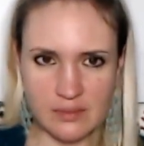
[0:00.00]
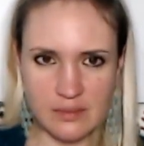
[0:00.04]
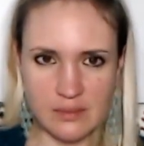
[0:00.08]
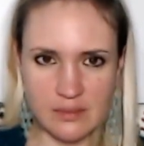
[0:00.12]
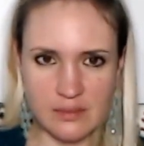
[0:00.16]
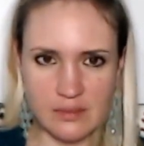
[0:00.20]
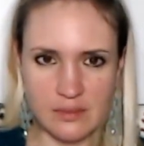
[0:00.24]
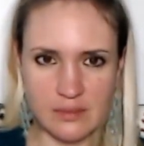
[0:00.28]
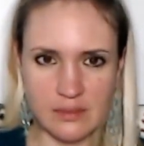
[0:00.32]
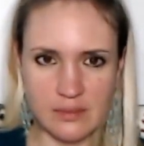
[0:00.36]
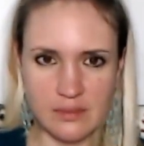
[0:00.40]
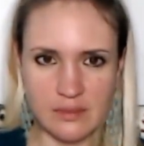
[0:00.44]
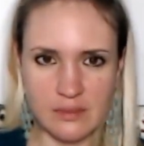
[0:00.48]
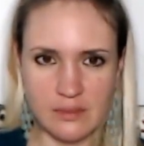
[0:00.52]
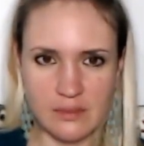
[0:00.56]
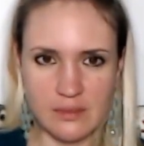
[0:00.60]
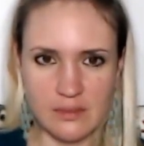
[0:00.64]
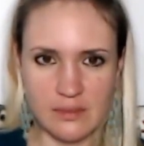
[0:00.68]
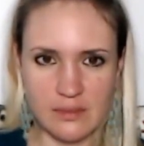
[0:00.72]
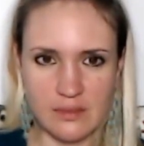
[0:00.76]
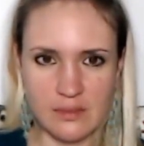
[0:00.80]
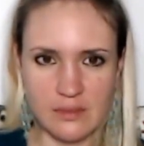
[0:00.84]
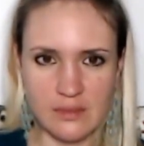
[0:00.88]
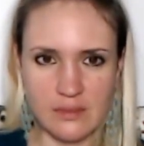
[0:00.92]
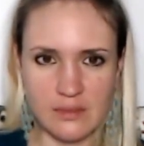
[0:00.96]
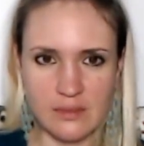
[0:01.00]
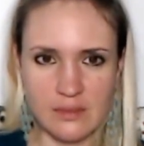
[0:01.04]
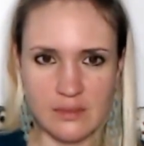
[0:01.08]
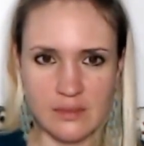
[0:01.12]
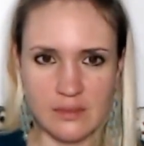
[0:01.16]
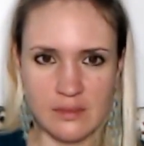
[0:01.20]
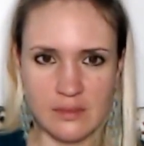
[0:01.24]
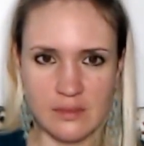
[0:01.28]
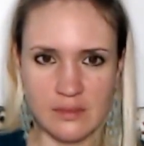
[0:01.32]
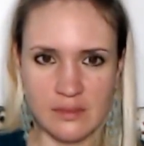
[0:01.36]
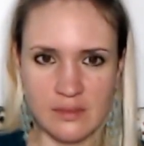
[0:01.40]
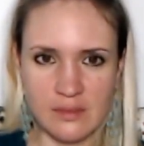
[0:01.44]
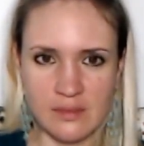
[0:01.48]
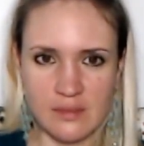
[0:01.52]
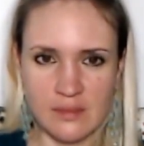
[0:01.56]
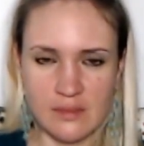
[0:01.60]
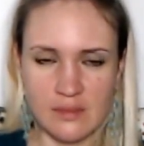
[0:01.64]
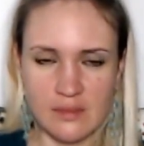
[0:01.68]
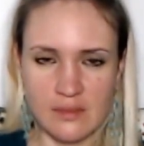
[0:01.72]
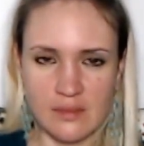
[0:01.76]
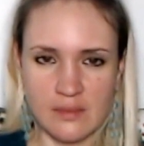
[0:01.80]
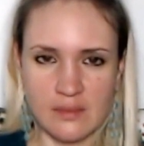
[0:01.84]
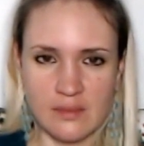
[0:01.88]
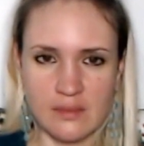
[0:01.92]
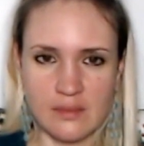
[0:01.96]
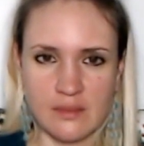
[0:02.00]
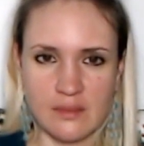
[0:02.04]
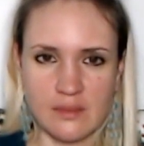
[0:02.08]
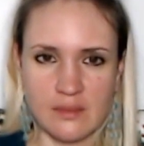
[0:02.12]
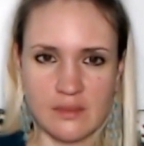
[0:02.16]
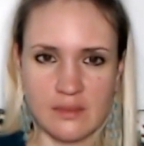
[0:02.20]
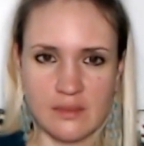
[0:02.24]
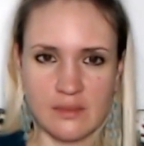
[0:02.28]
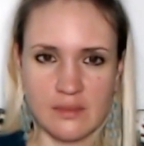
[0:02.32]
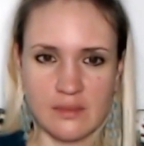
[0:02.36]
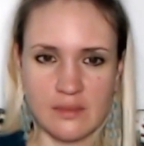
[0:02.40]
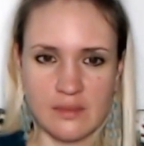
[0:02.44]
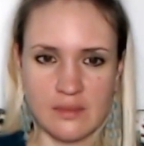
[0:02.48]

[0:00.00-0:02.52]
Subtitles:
(no one is talking)